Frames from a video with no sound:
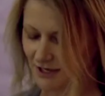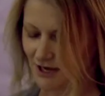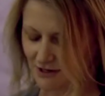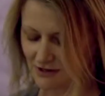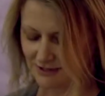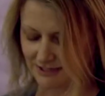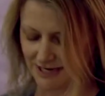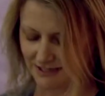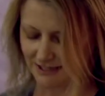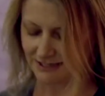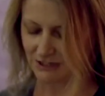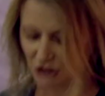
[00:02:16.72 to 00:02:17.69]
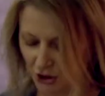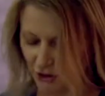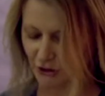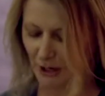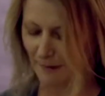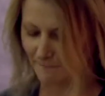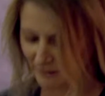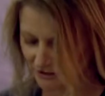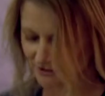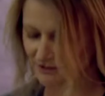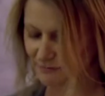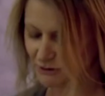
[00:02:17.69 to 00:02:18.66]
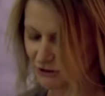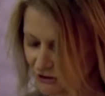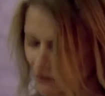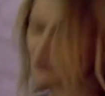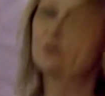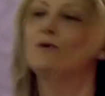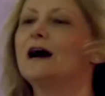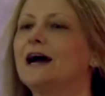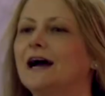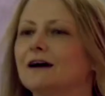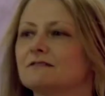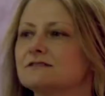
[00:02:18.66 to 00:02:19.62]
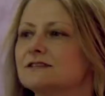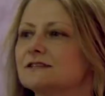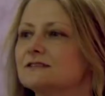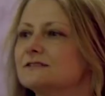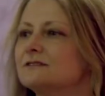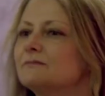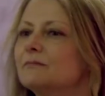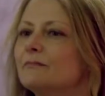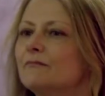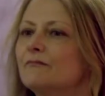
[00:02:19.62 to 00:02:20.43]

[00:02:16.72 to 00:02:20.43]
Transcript: I can't say this, non-combustible dock warehouse system?